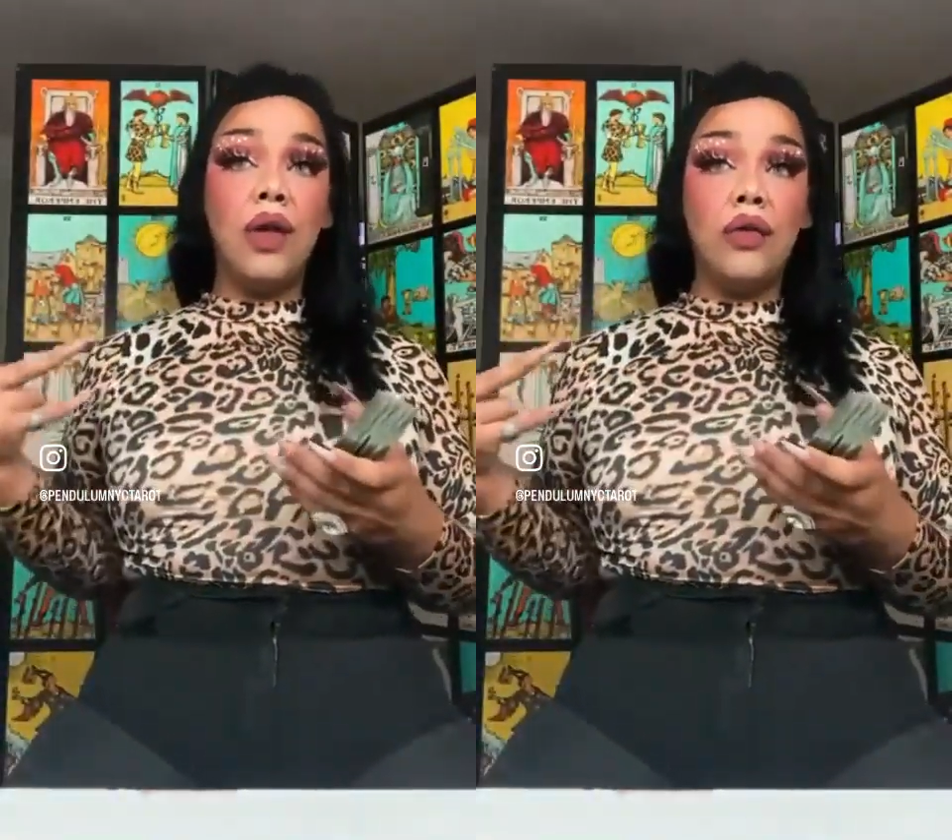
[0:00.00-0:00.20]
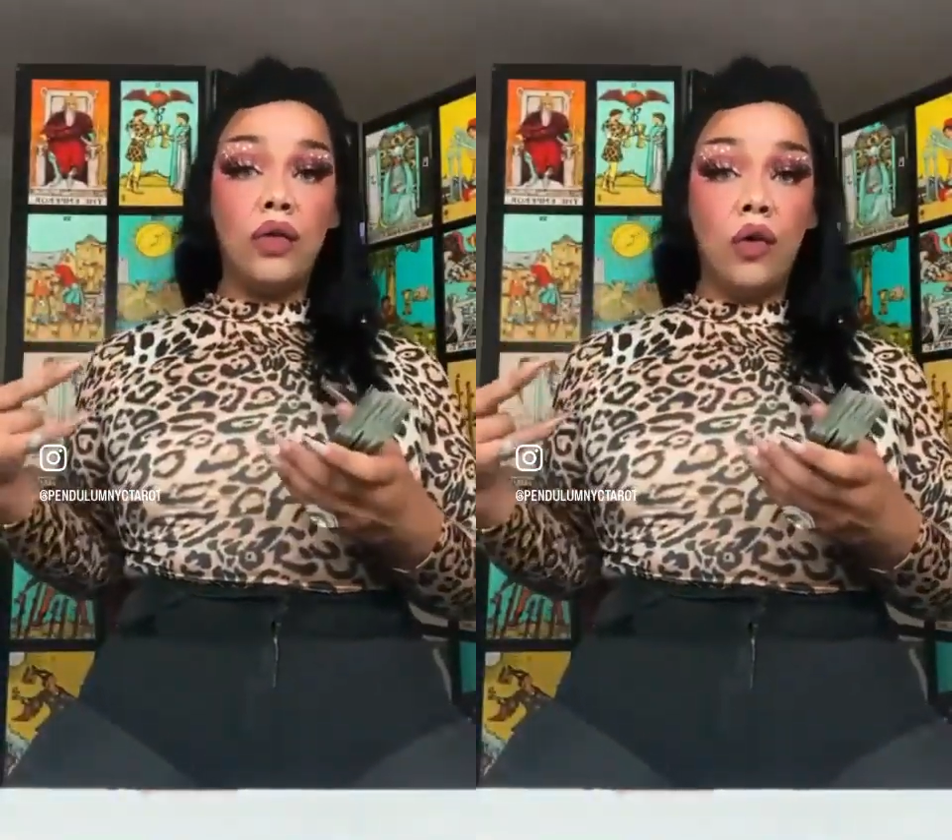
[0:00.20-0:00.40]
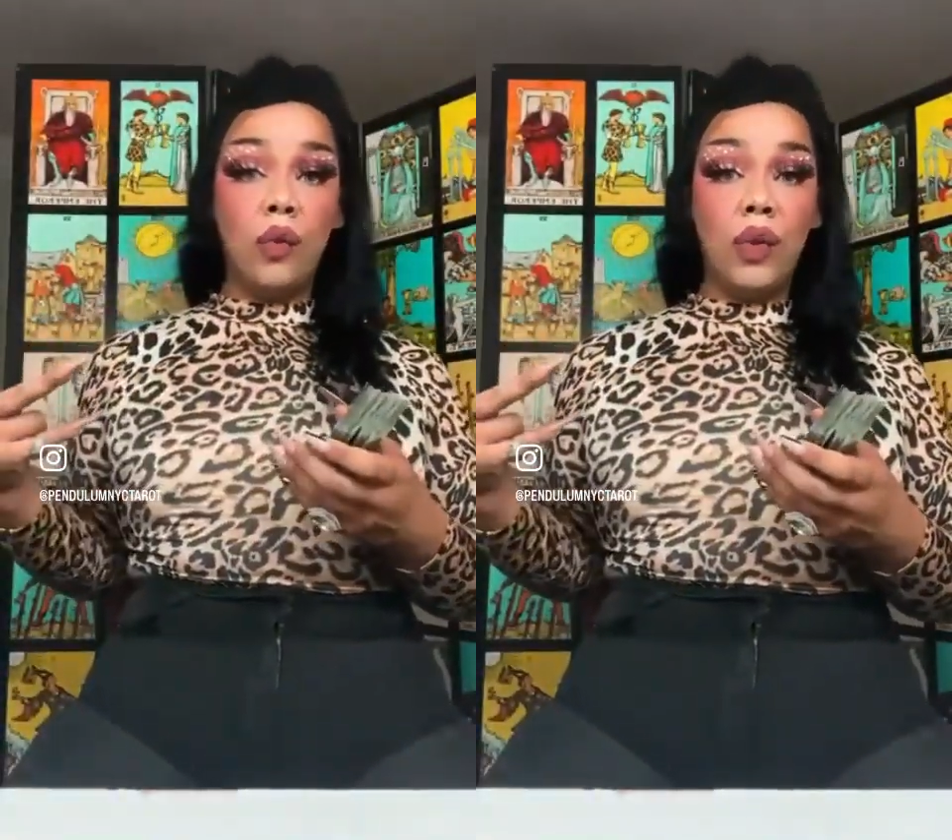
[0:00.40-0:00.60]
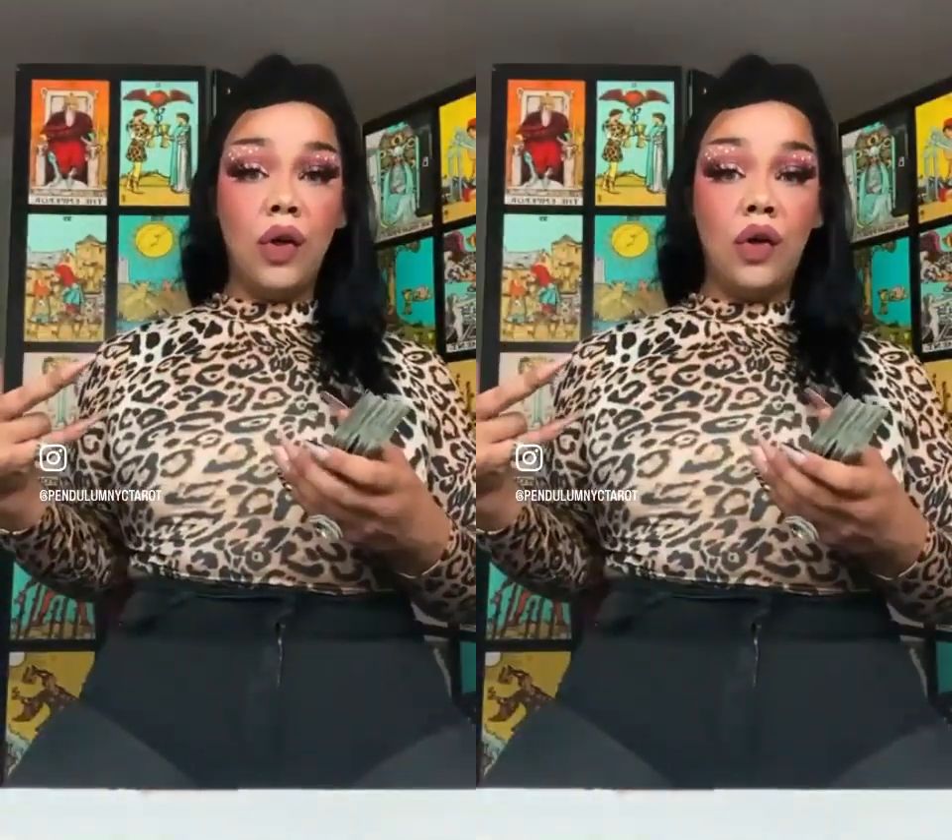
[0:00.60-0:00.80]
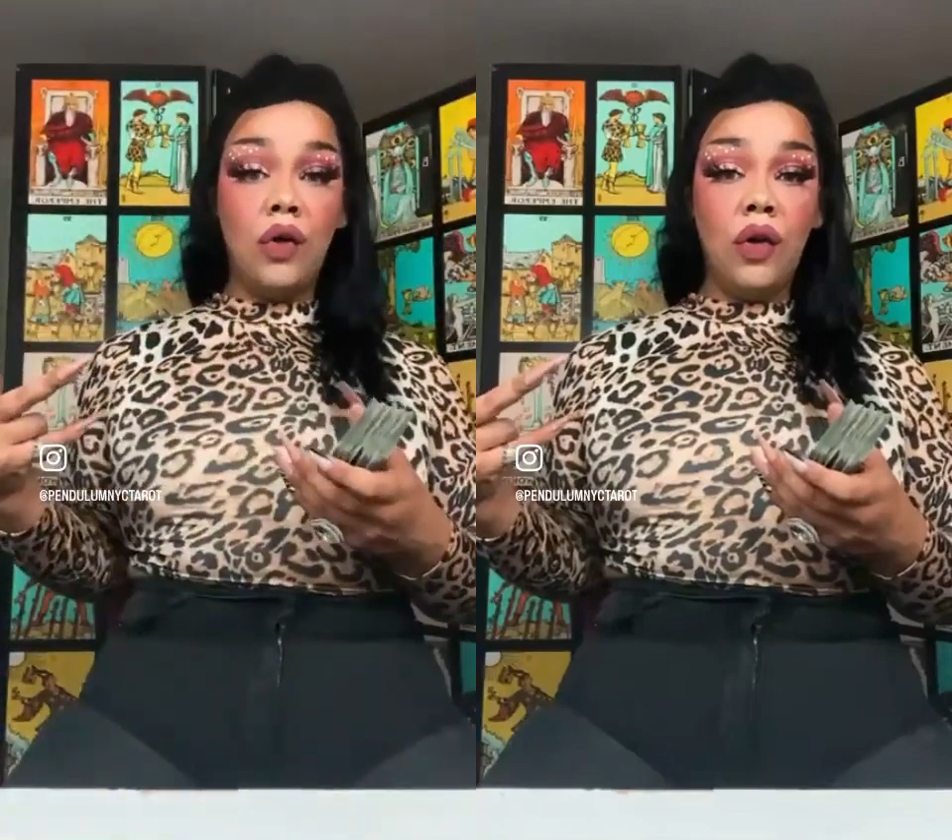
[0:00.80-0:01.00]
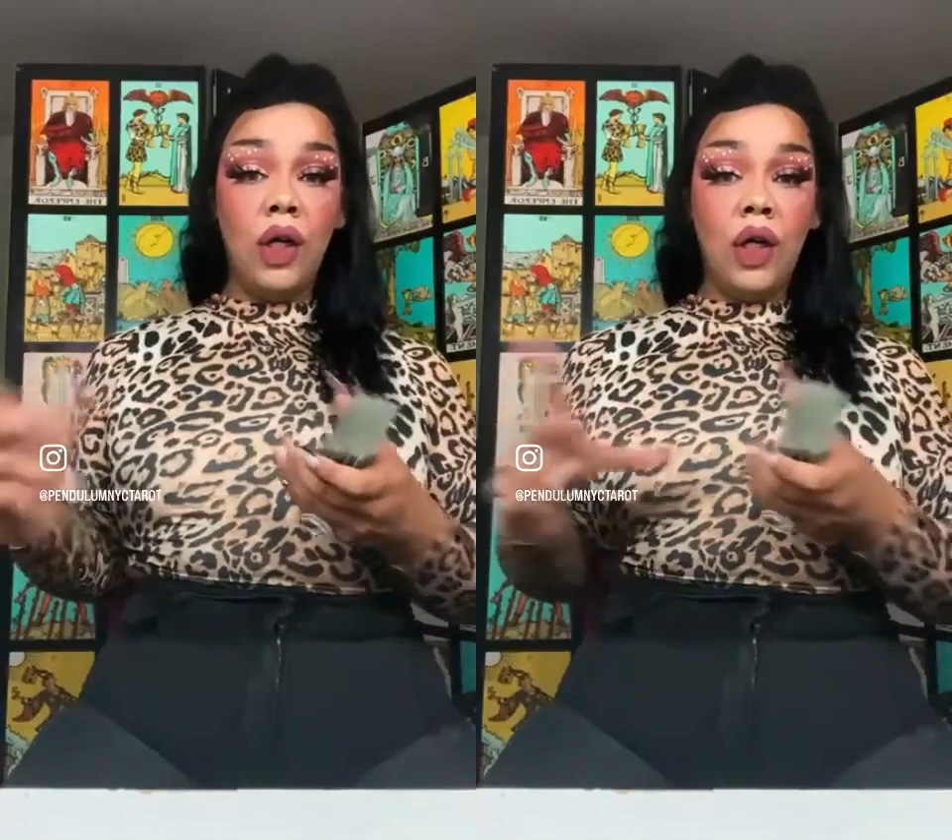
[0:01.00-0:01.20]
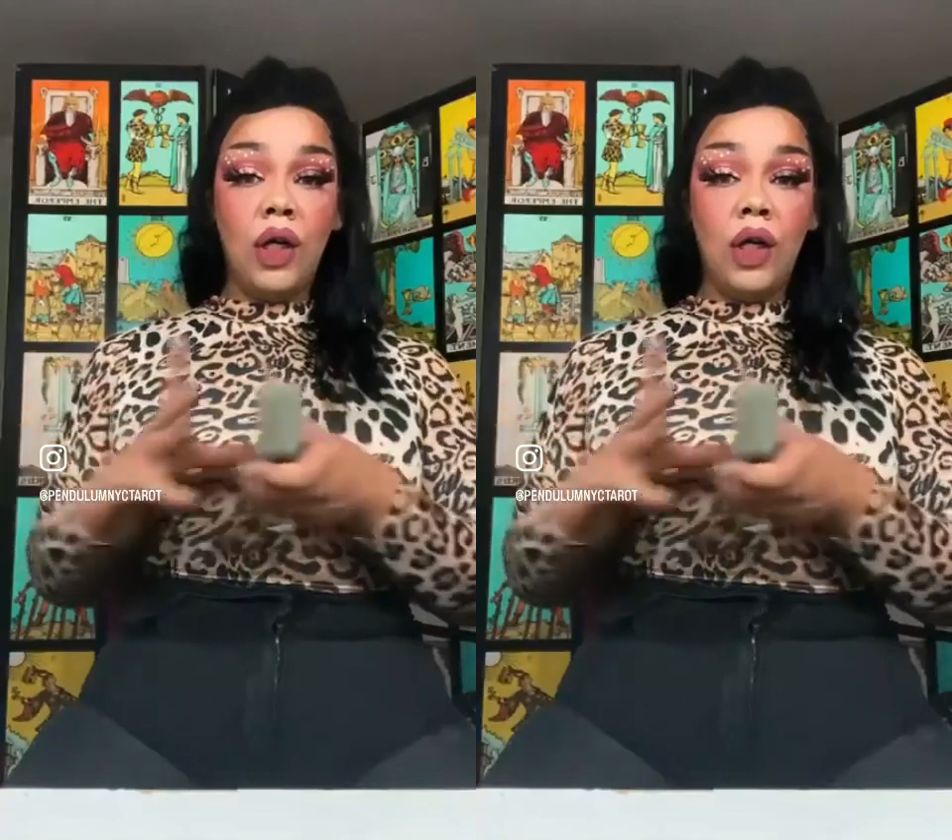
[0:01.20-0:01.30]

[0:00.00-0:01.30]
you, Scorpio.